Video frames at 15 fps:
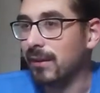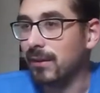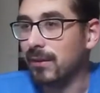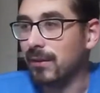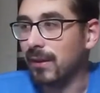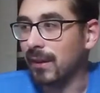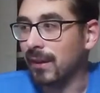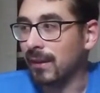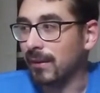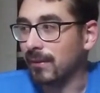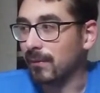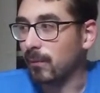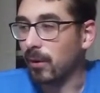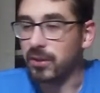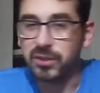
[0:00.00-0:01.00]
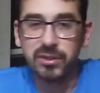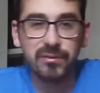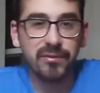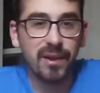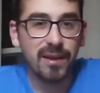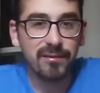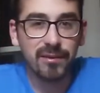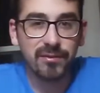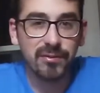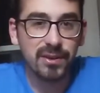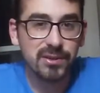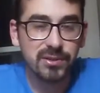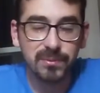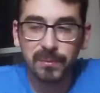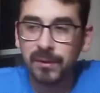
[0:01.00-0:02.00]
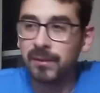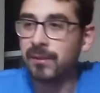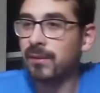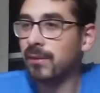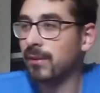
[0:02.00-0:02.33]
you can watch your favorite fishermen,